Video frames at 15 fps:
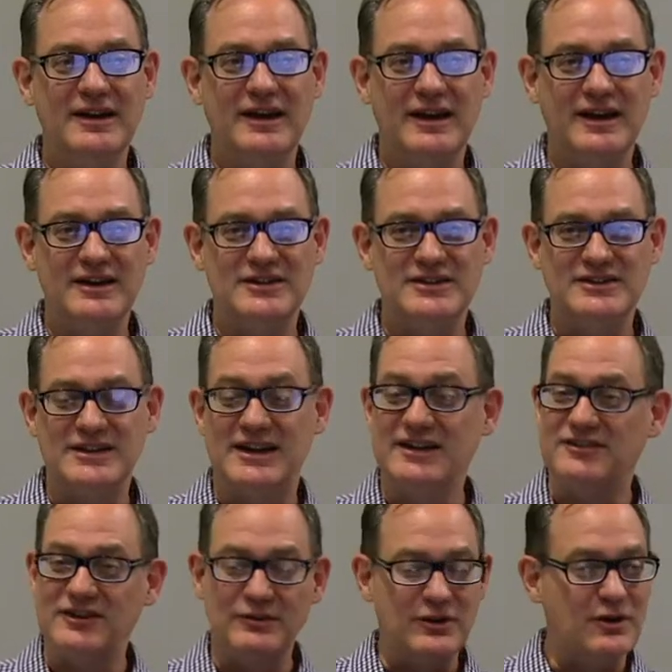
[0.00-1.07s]
And she said,
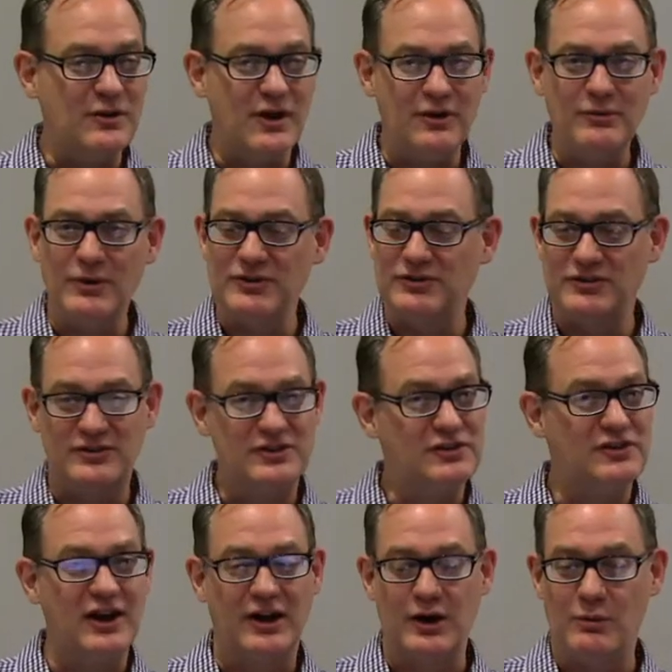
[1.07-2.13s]
because otherwise it's just
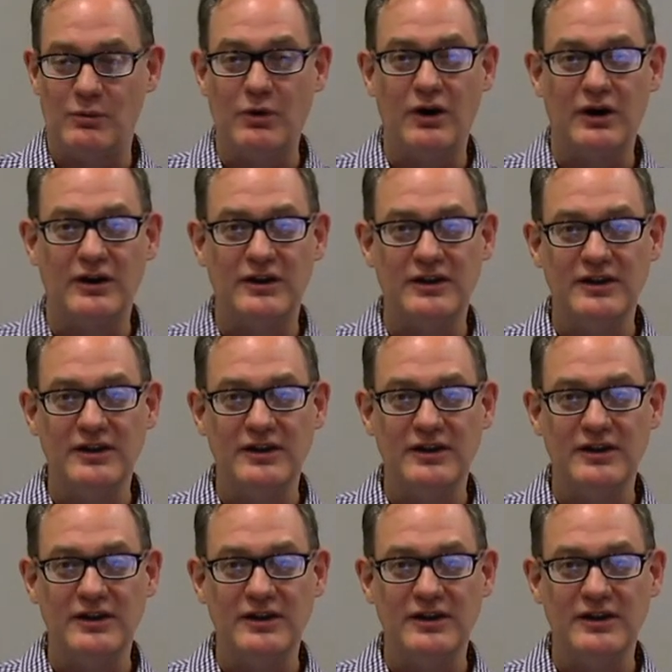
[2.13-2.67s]
not going to work.